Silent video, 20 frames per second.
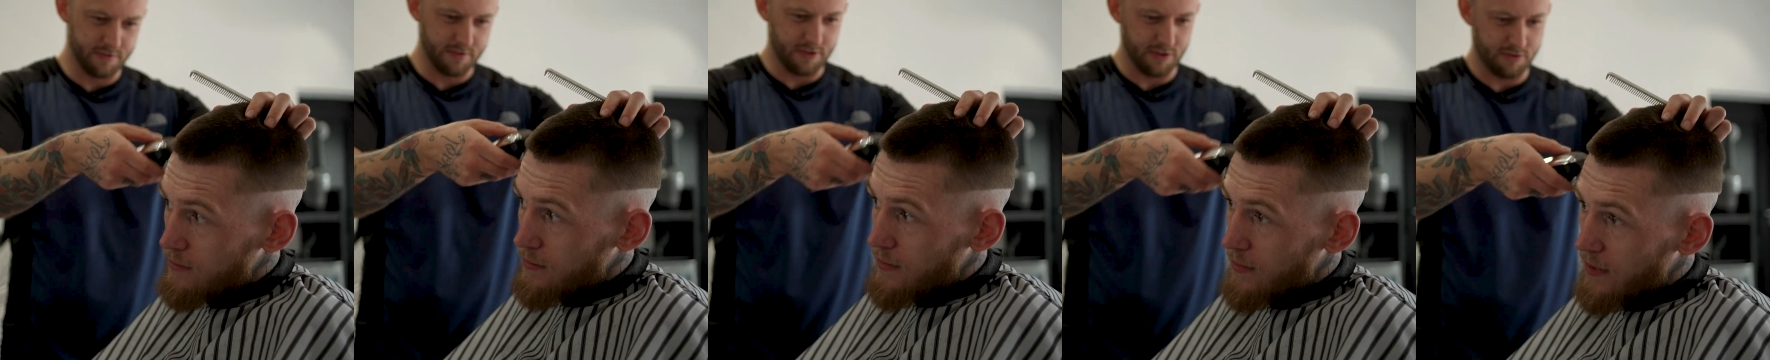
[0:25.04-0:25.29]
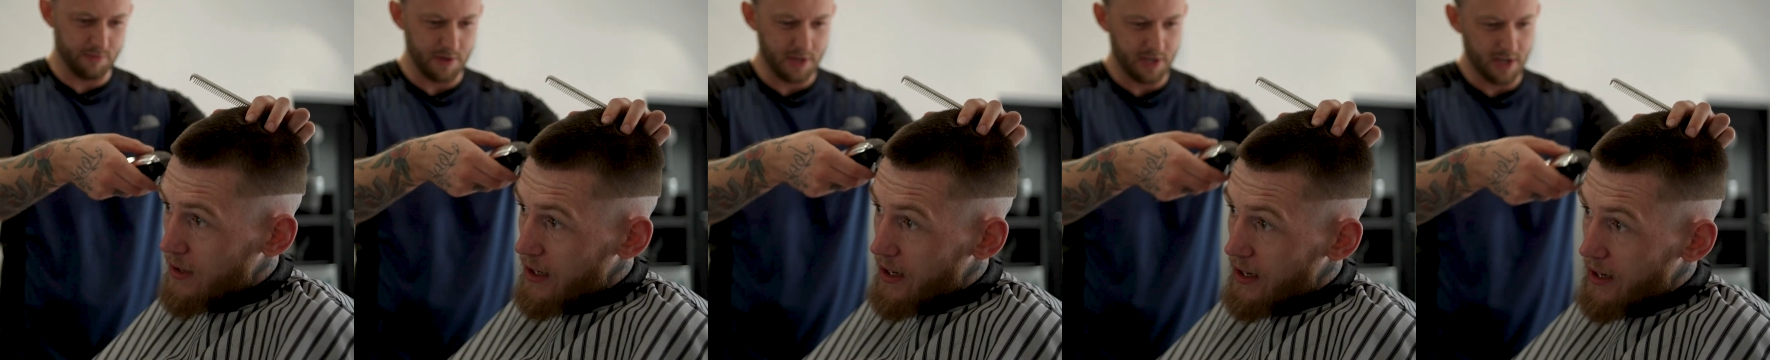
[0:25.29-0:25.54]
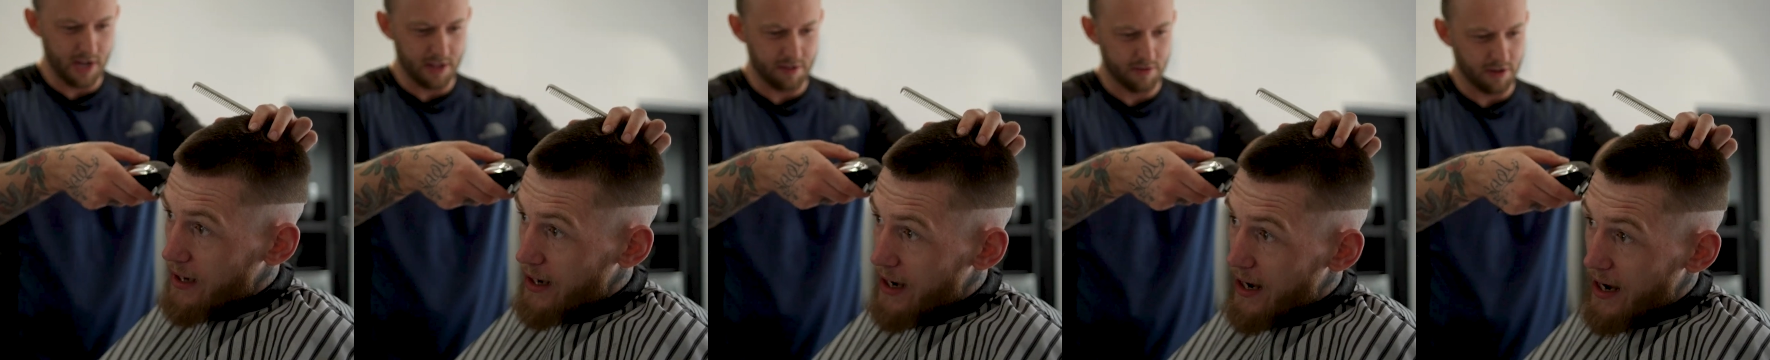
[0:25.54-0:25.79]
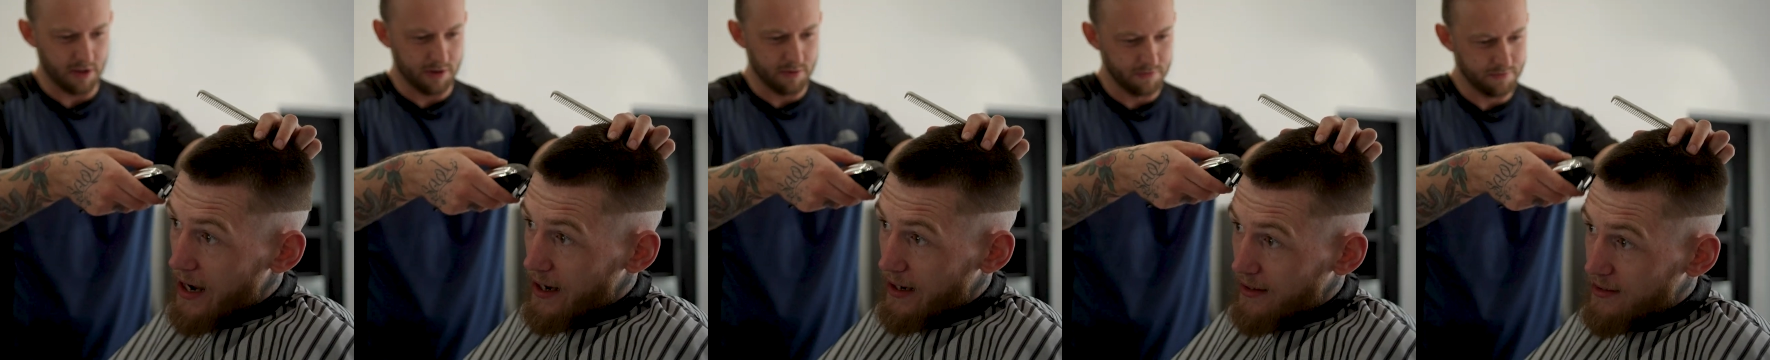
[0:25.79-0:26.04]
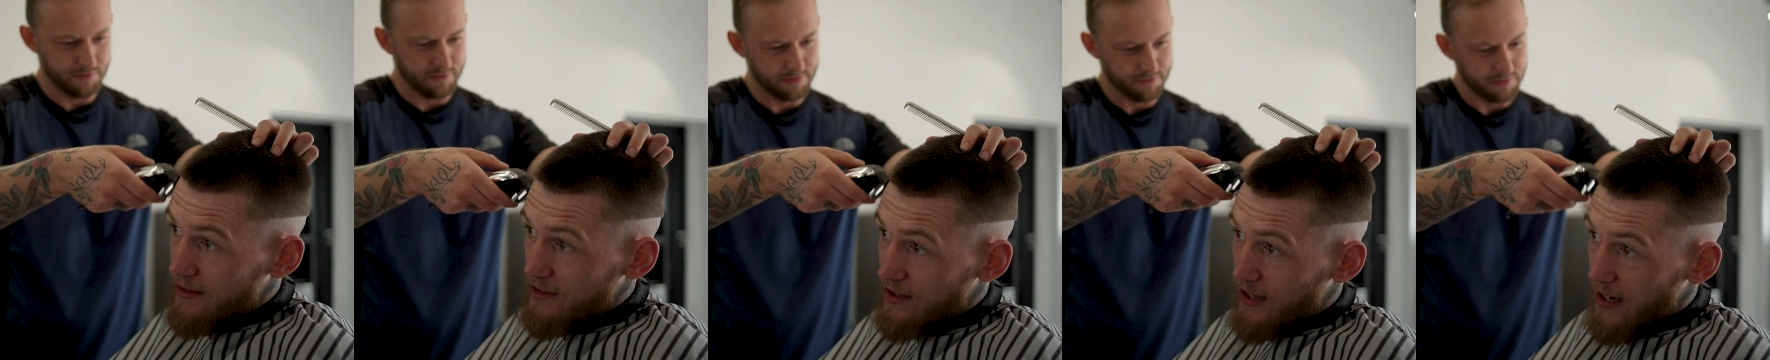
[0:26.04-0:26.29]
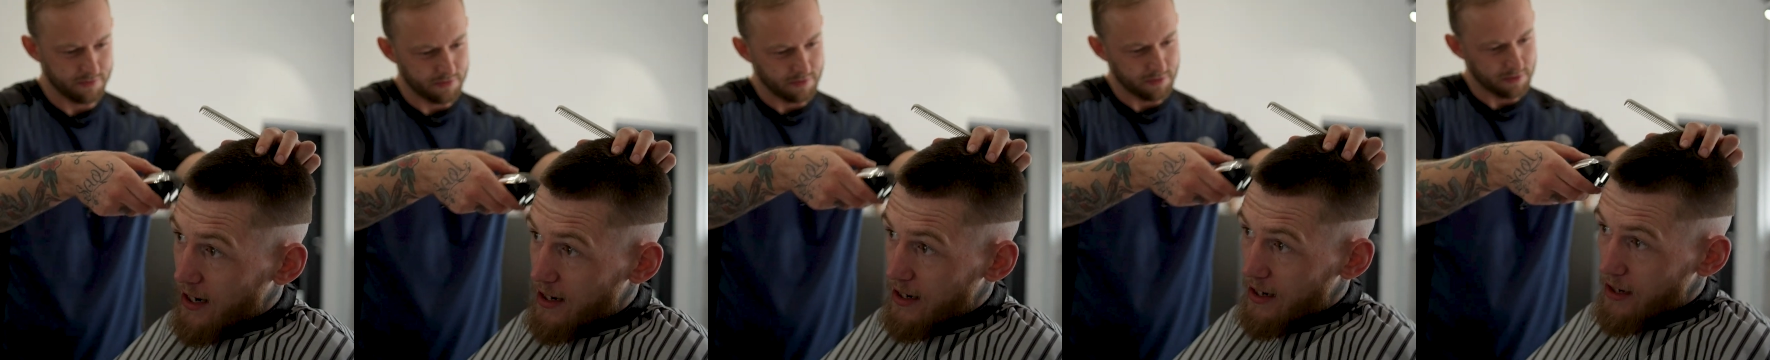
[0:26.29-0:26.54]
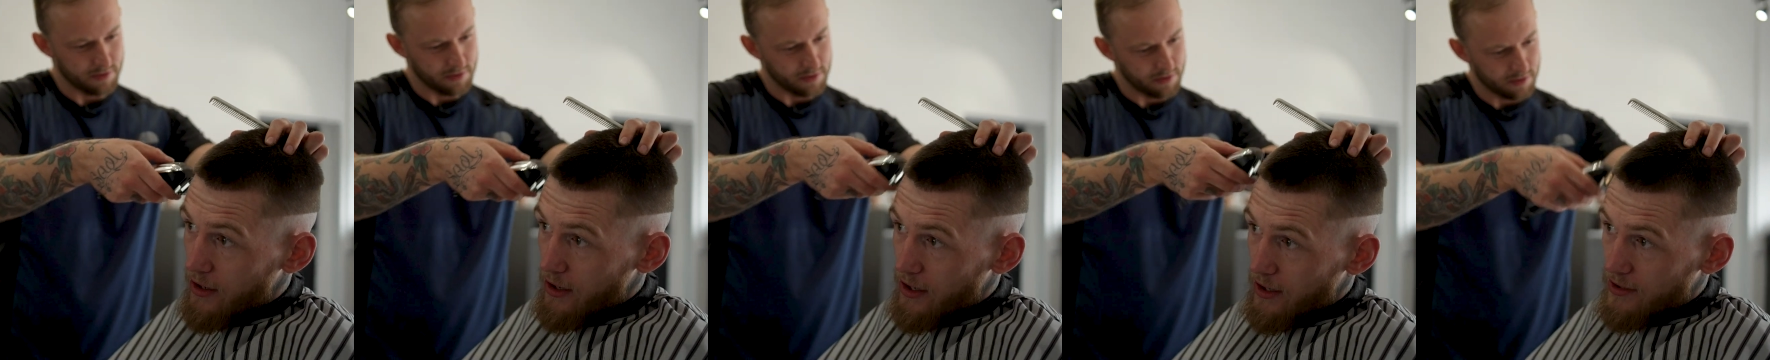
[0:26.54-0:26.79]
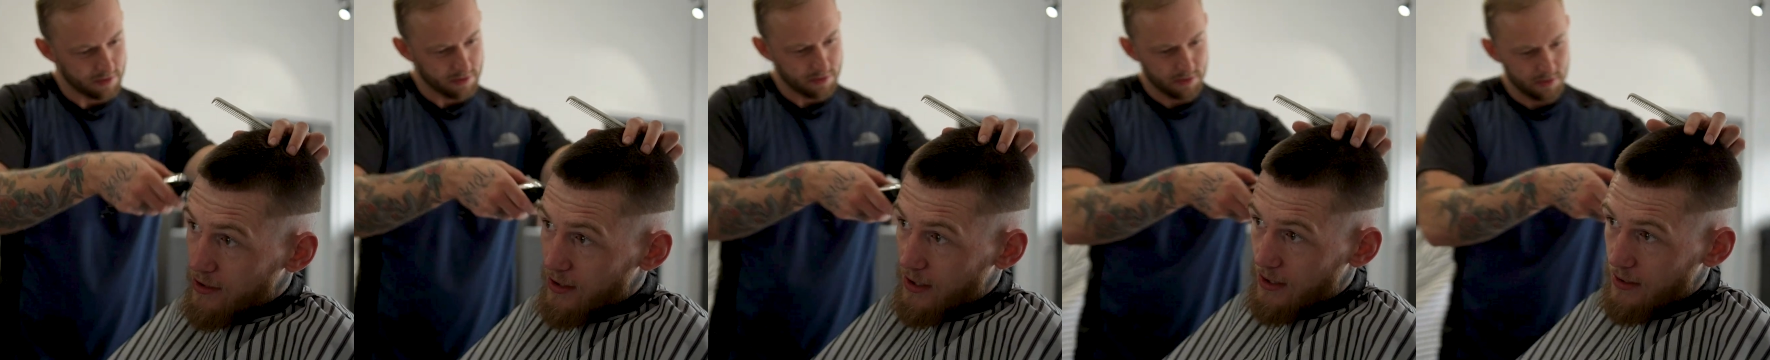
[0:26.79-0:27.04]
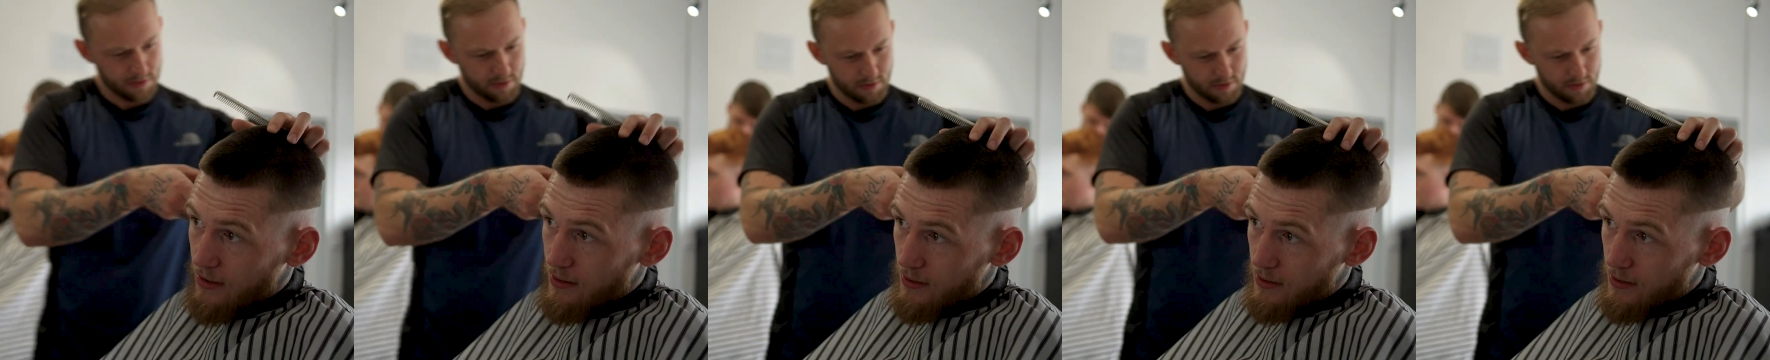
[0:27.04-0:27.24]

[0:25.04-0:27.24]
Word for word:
Speaker 1: this weekend. Yeah, that's Saturday night as well.